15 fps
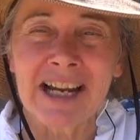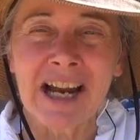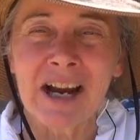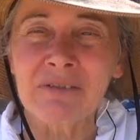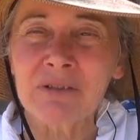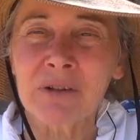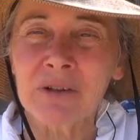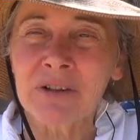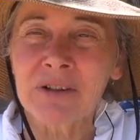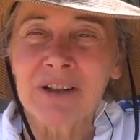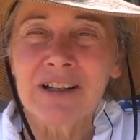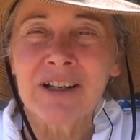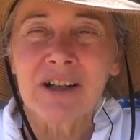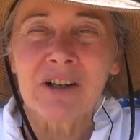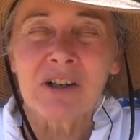ever
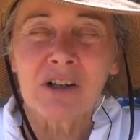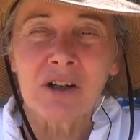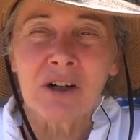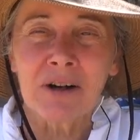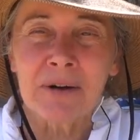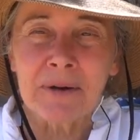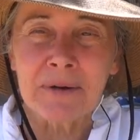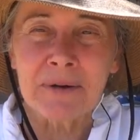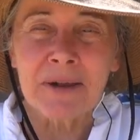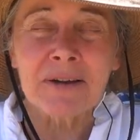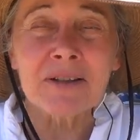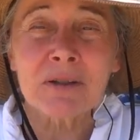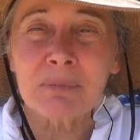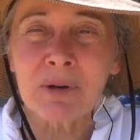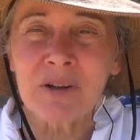uh,
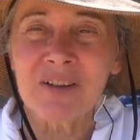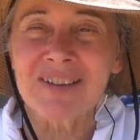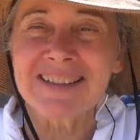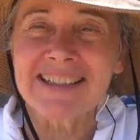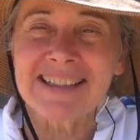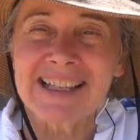experience.